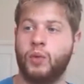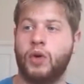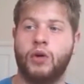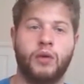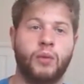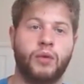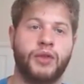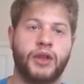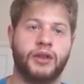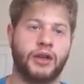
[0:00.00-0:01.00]
what
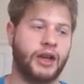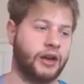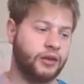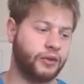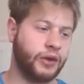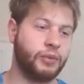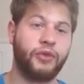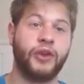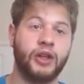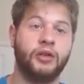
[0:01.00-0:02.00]
the kind of
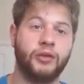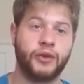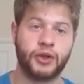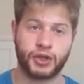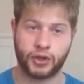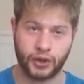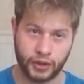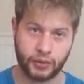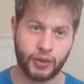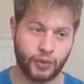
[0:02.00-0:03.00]
feel for the
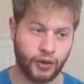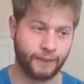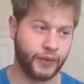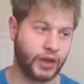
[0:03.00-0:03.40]
show that we want.